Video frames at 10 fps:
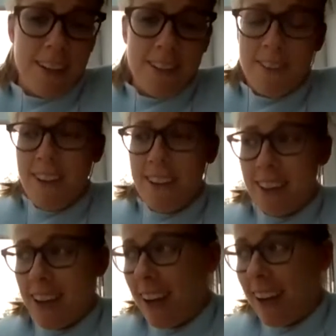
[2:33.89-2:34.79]
I
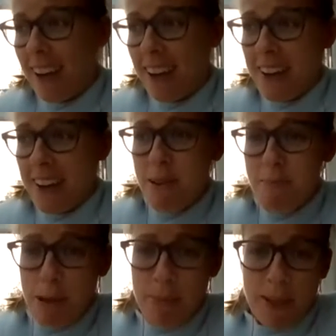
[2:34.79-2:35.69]
think
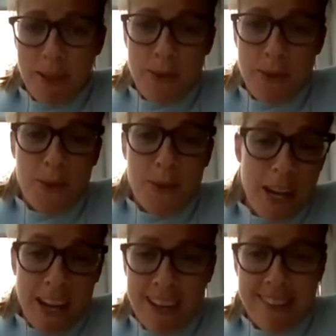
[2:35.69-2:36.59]
people are too quick